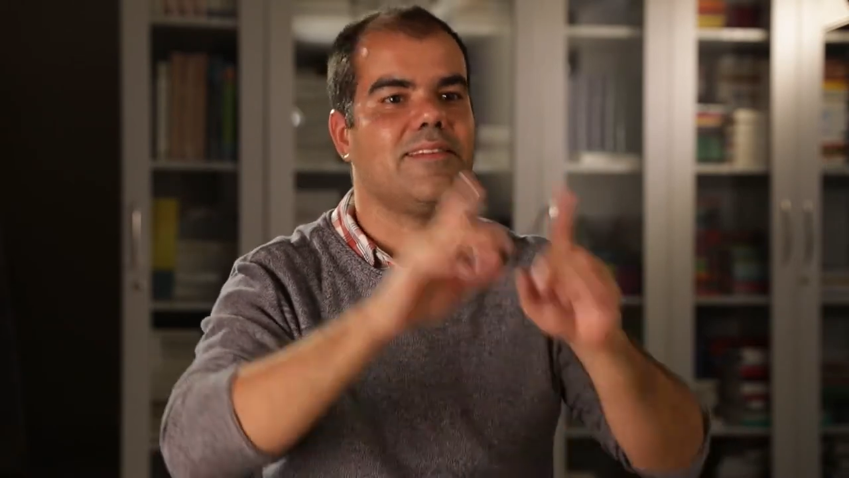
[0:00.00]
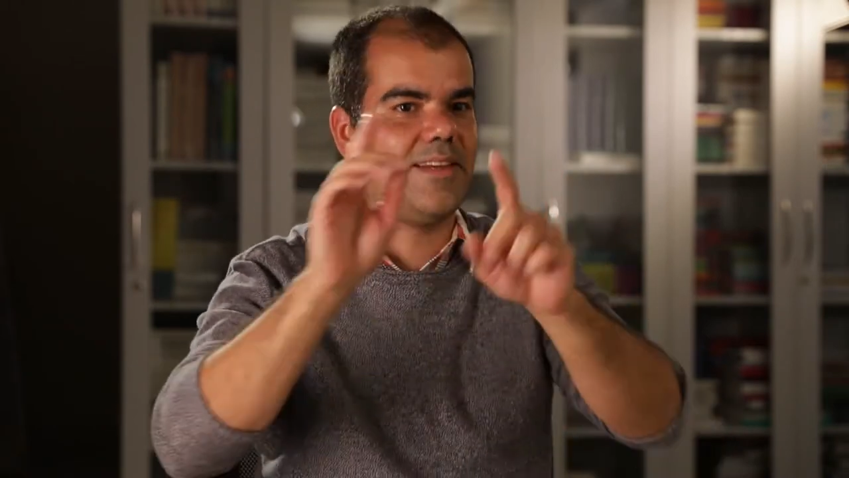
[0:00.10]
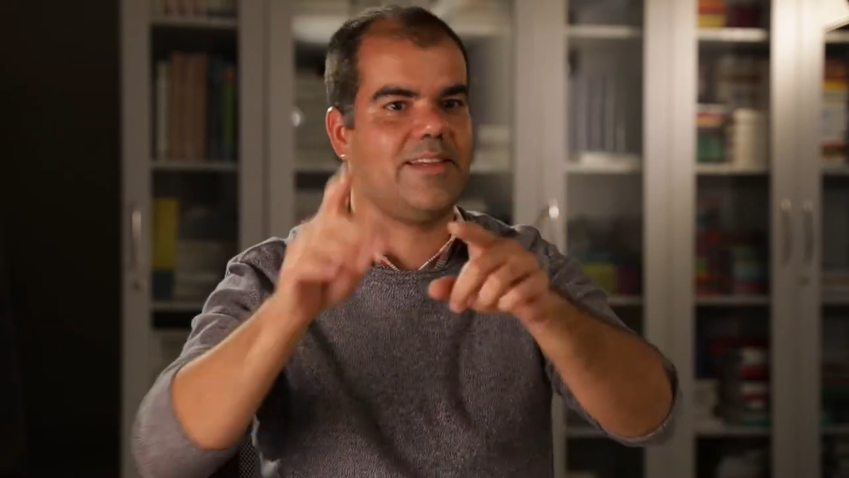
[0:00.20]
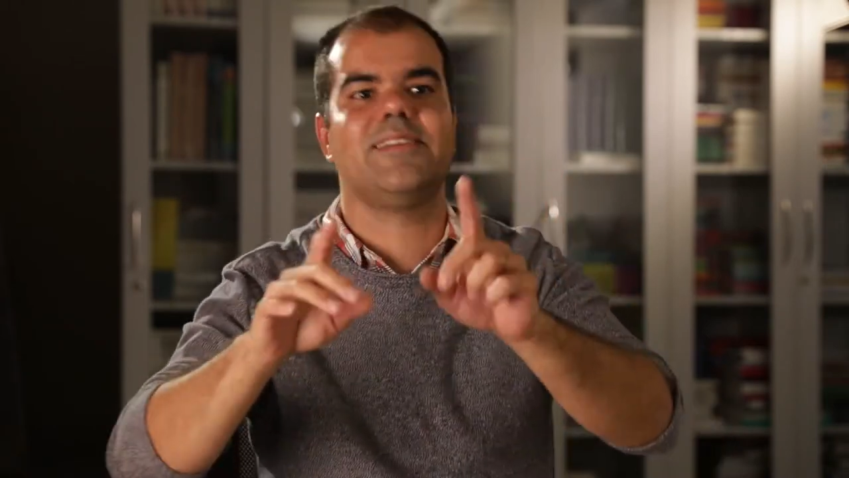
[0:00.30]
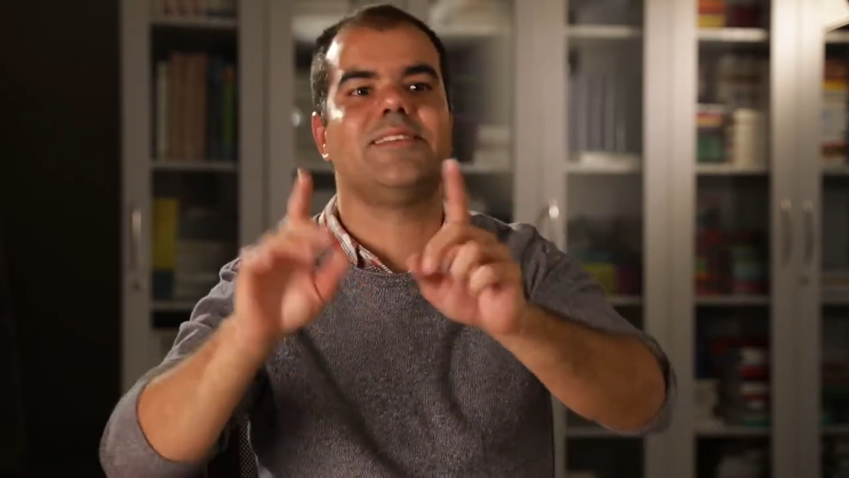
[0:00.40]

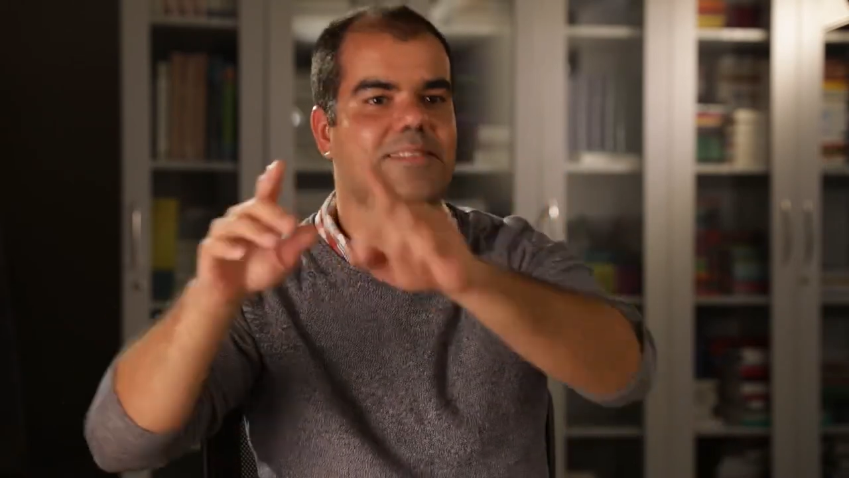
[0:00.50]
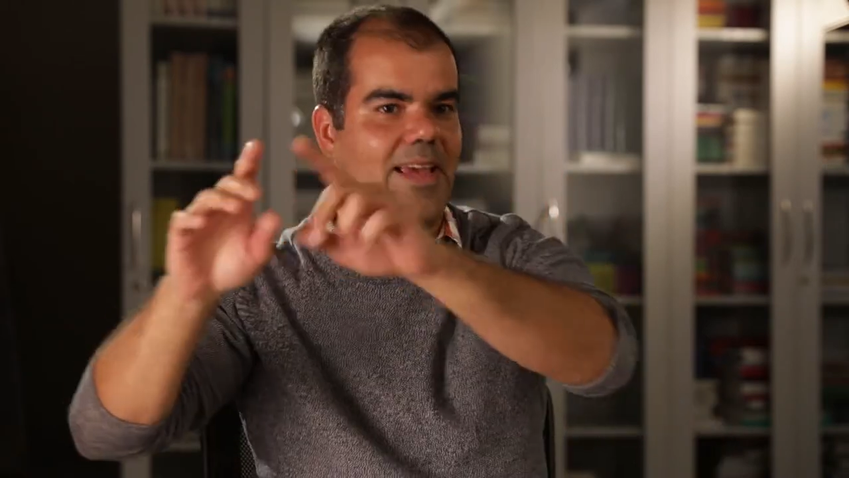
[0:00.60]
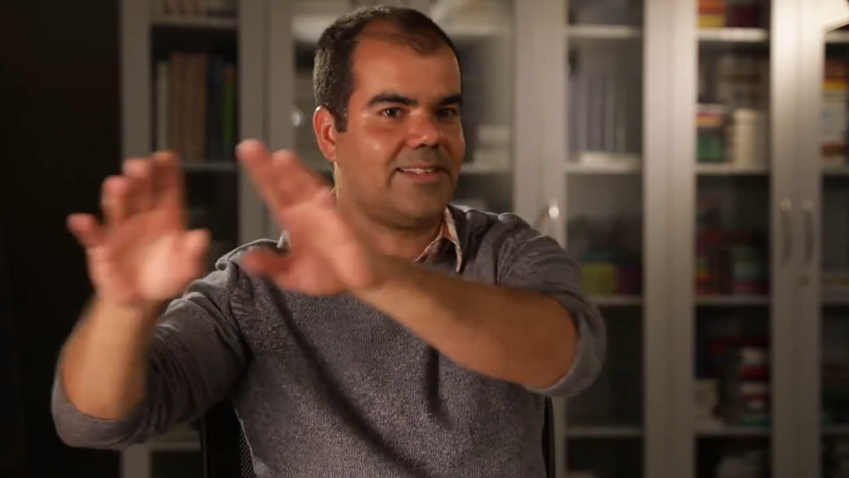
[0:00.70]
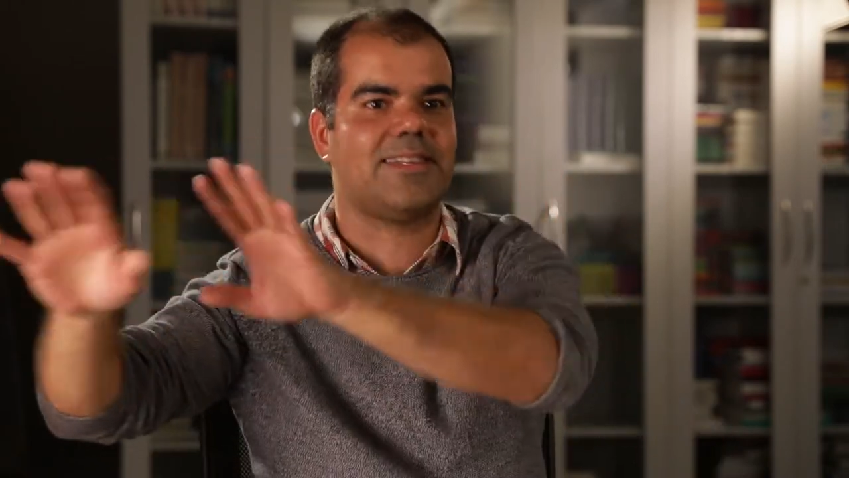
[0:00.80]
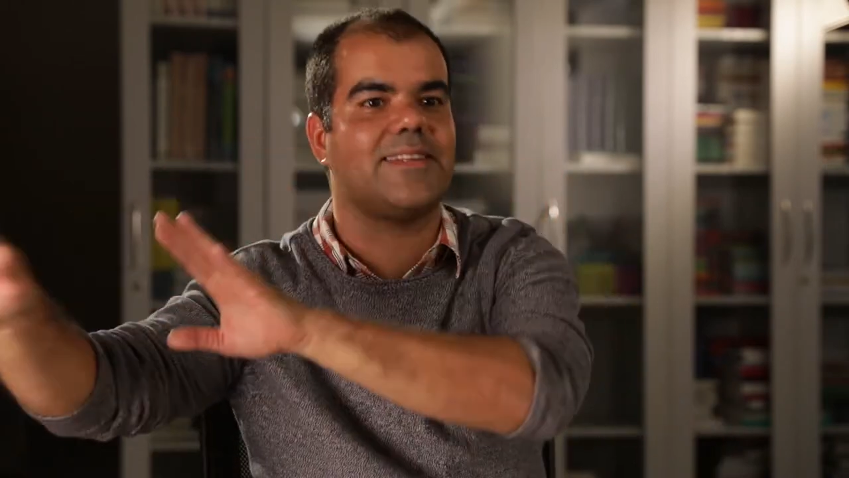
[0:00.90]
is
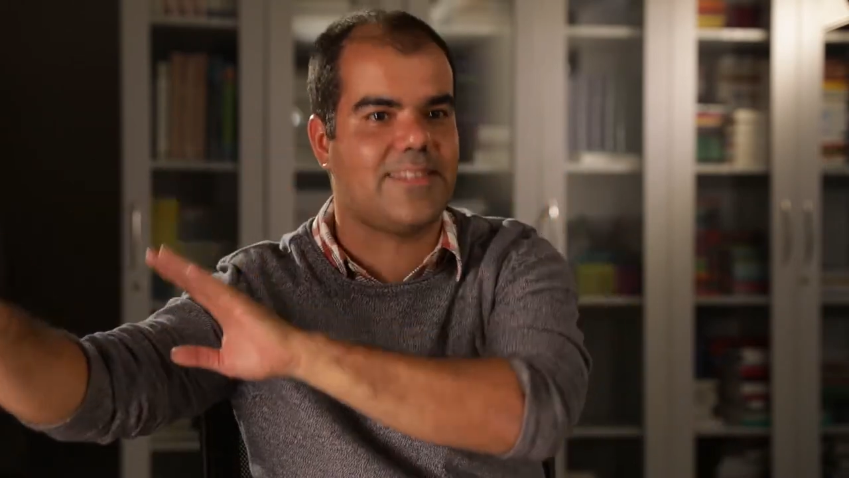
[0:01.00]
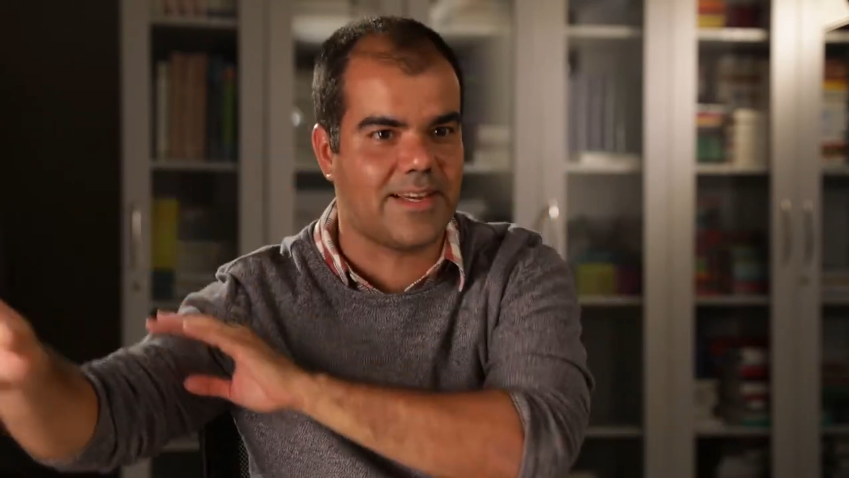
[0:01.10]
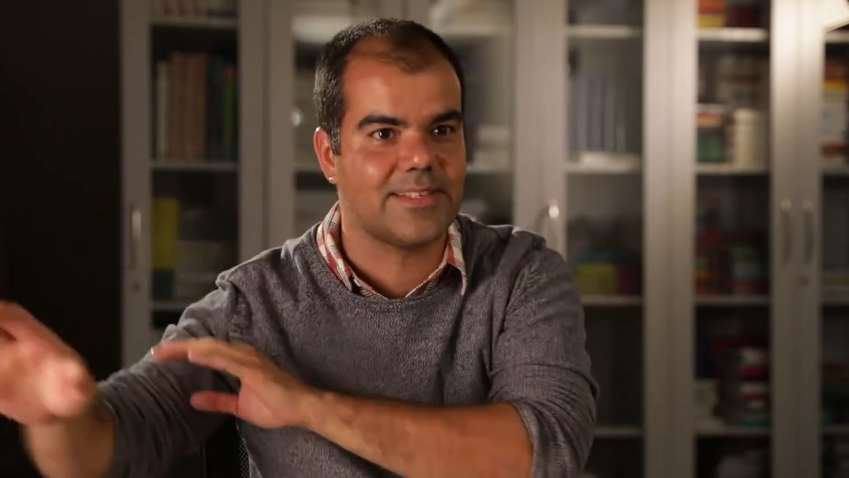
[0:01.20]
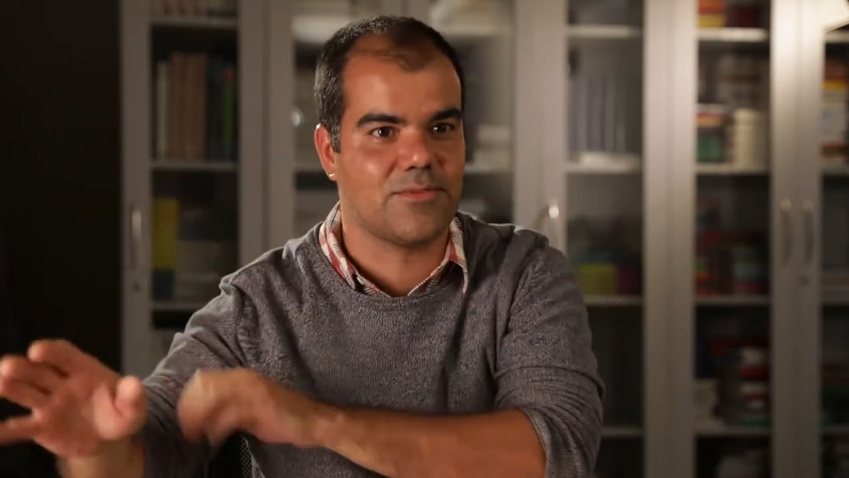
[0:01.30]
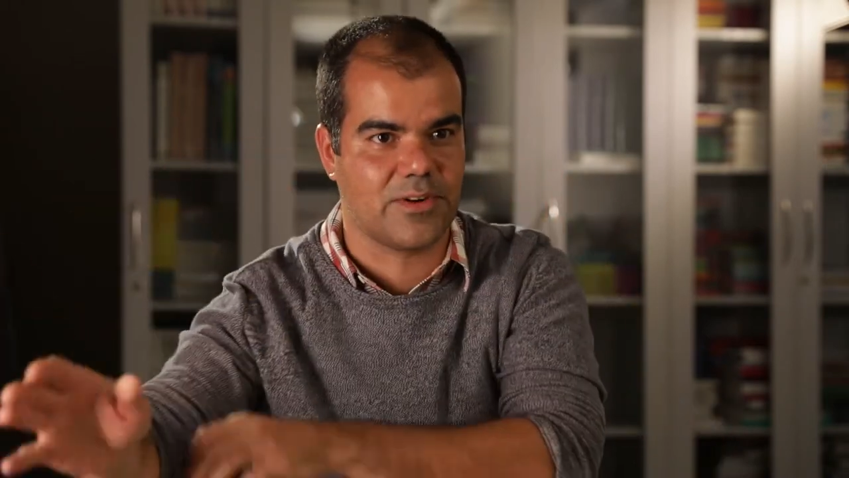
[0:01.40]

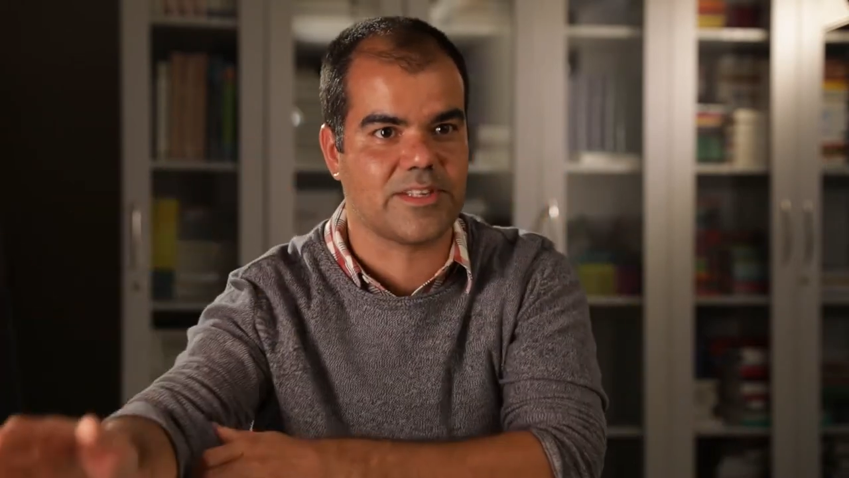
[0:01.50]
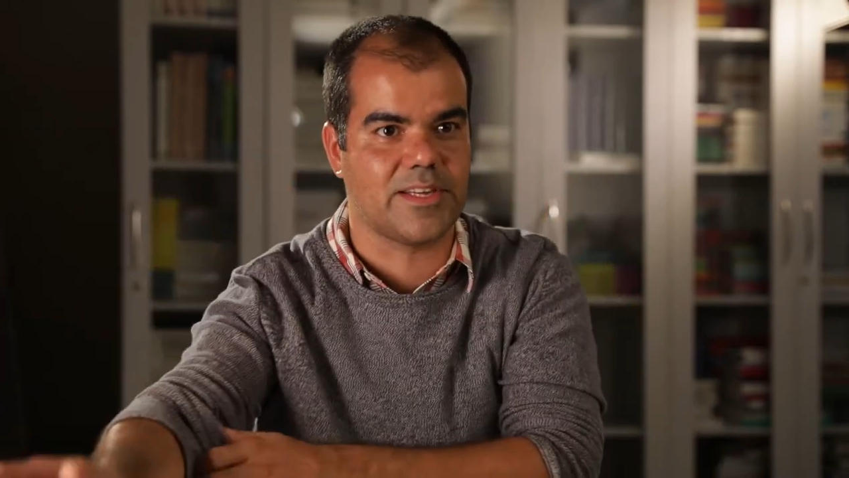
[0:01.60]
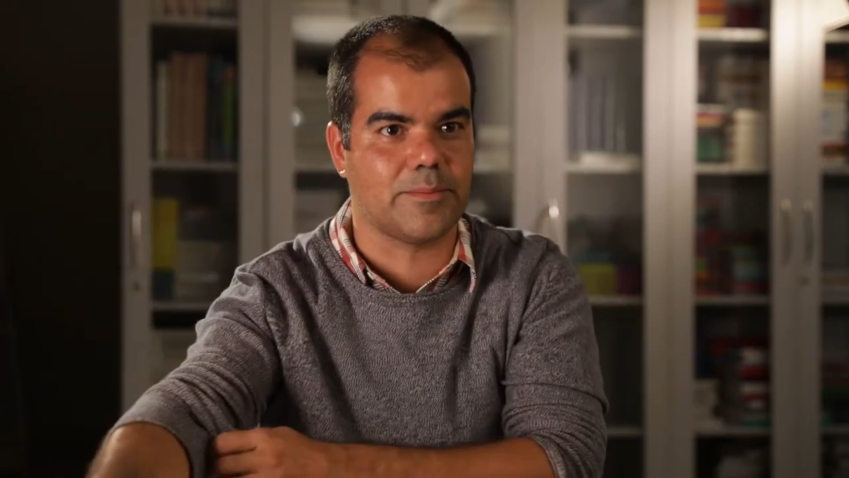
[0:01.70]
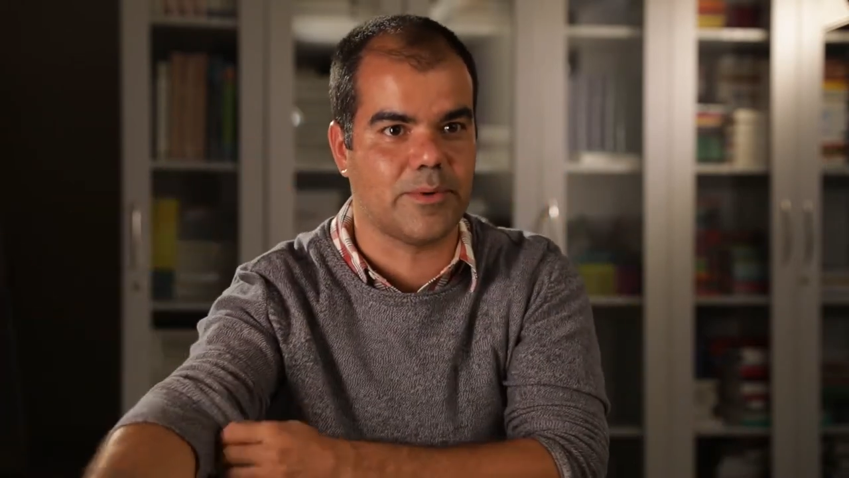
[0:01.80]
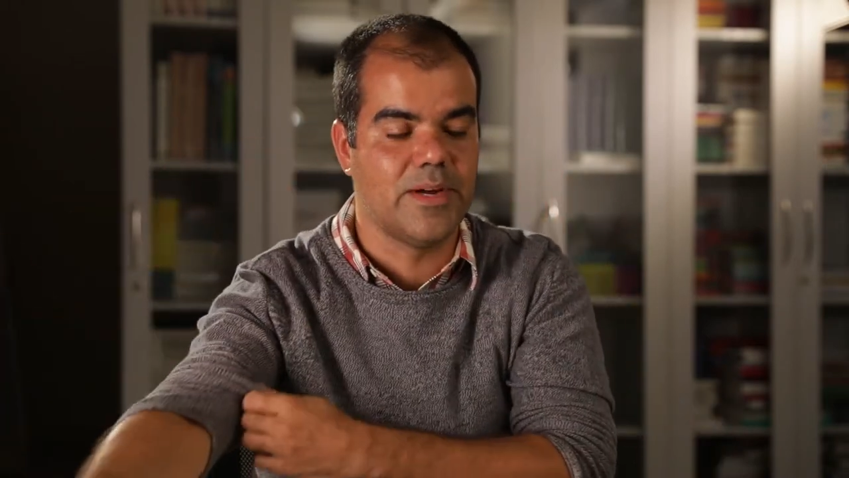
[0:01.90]
XXX, for
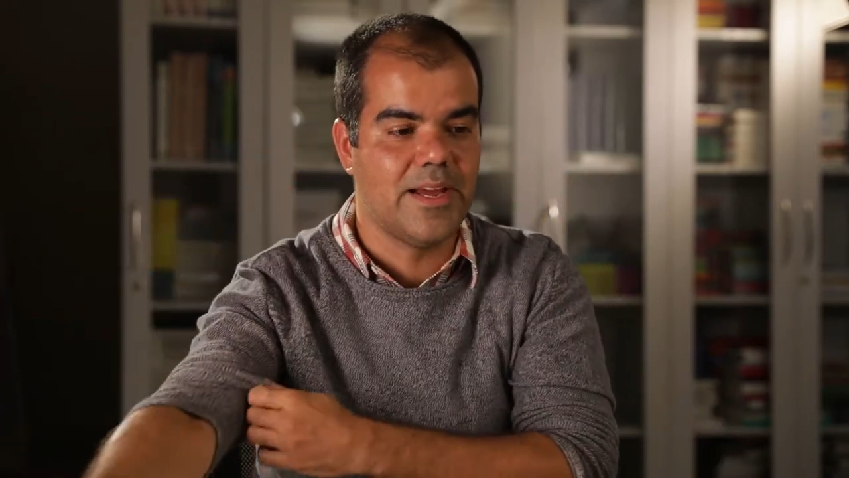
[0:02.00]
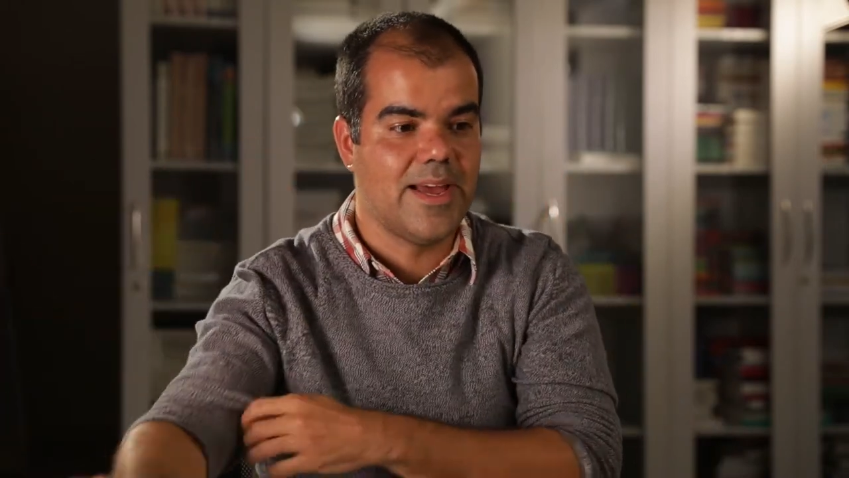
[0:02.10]
example.